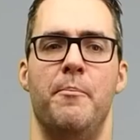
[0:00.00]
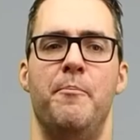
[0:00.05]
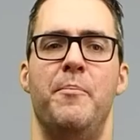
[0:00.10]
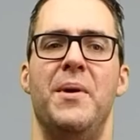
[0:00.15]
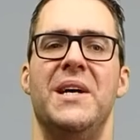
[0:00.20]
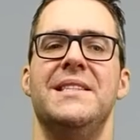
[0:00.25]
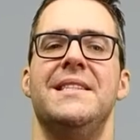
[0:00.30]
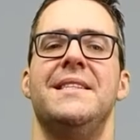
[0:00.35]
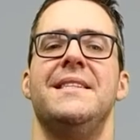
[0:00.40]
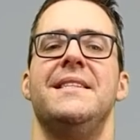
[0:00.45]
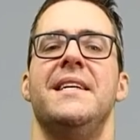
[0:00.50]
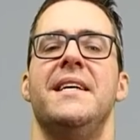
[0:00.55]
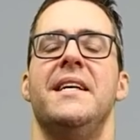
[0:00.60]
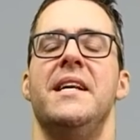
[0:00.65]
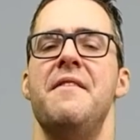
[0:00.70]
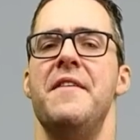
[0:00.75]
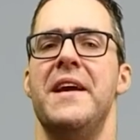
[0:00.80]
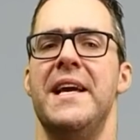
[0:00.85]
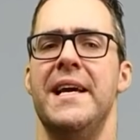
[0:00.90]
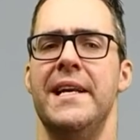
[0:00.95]
But
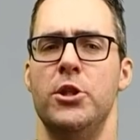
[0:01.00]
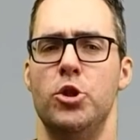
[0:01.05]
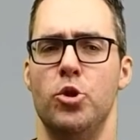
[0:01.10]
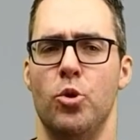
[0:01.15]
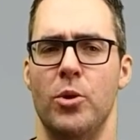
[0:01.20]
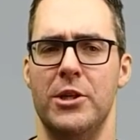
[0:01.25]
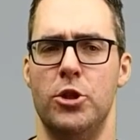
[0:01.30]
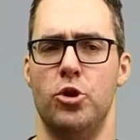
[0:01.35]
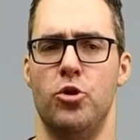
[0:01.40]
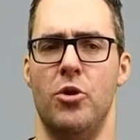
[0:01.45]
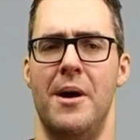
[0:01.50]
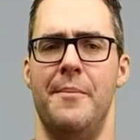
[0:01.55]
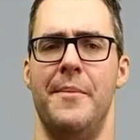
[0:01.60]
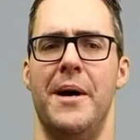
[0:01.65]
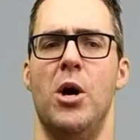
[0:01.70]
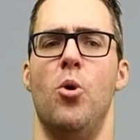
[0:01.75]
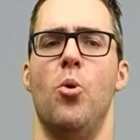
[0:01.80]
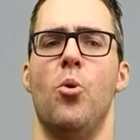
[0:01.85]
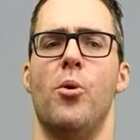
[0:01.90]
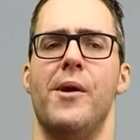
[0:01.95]
significant joint
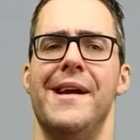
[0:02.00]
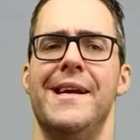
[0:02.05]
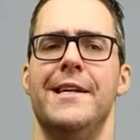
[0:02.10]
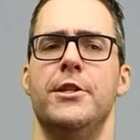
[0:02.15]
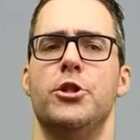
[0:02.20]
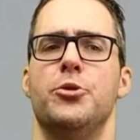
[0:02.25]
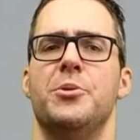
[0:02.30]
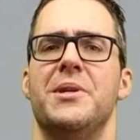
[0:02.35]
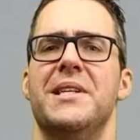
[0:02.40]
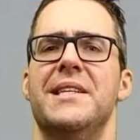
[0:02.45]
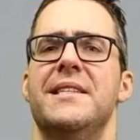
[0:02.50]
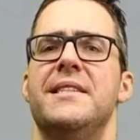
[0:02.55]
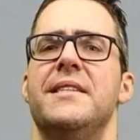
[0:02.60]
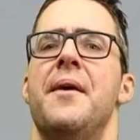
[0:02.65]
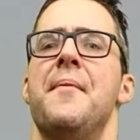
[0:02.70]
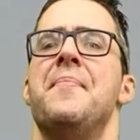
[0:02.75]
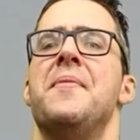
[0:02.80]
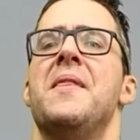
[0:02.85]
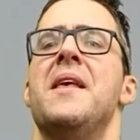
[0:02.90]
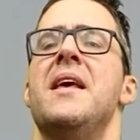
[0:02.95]
trauma or injuries